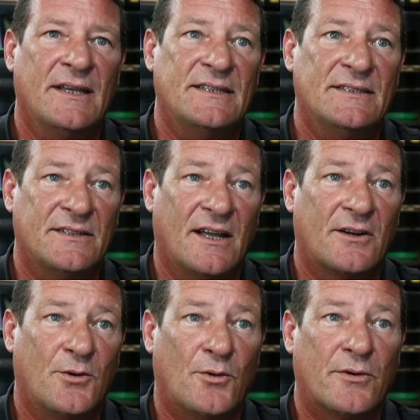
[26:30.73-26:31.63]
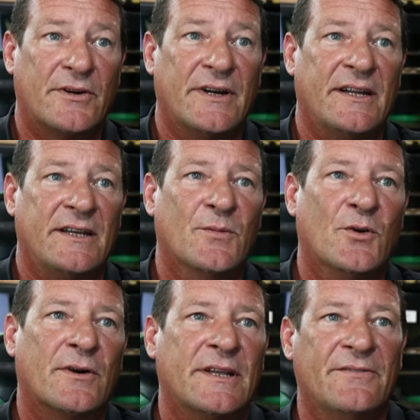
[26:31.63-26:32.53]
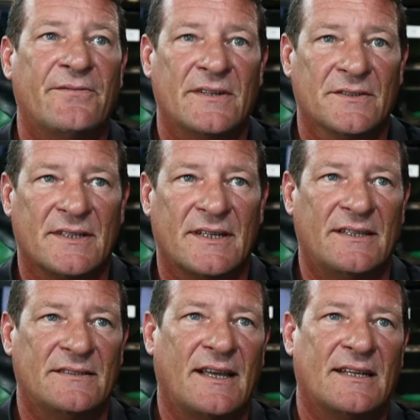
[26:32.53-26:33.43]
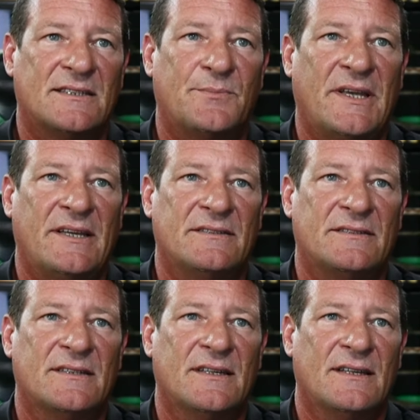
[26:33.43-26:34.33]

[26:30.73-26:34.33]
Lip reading: He's not cornered anymore. He feels like he's got space.